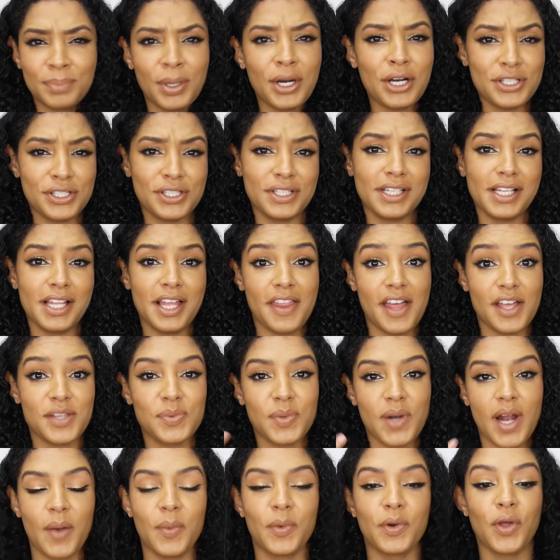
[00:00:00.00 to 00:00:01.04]
Personally, that's
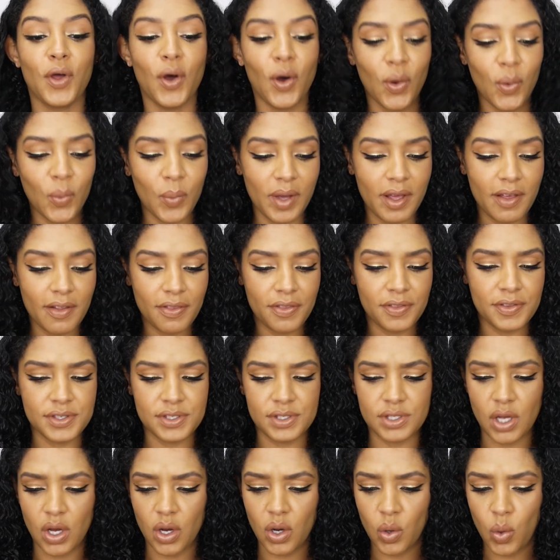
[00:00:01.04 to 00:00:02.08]
what I would go with.
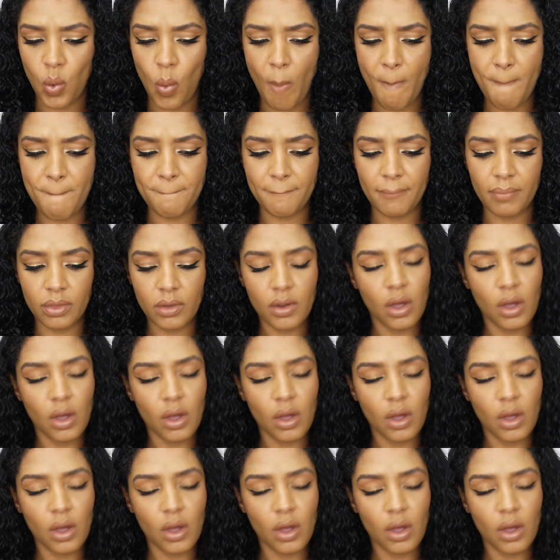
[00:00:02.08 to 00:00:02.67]
So